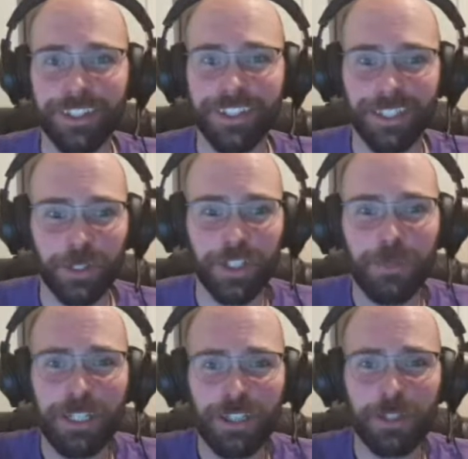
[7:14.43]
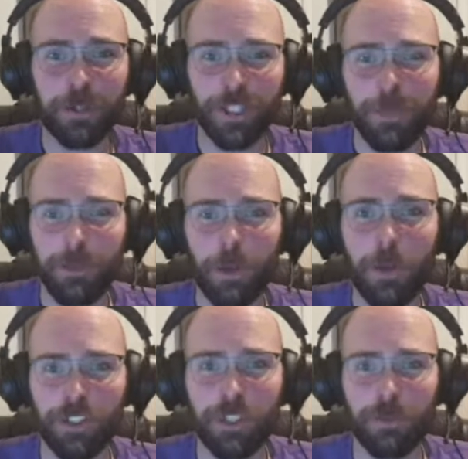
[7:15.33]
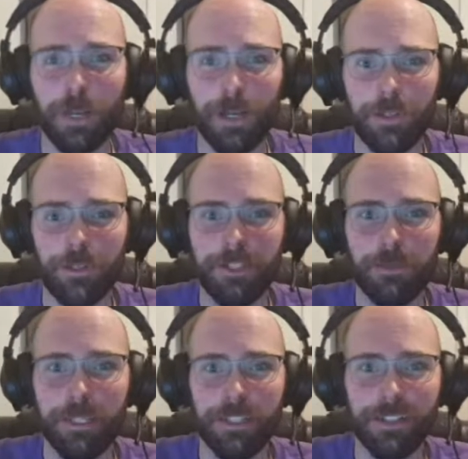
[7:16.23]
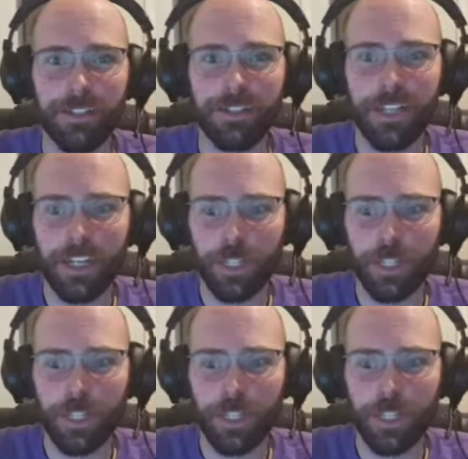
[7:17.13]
Like, you're going to be pushing your boundaries because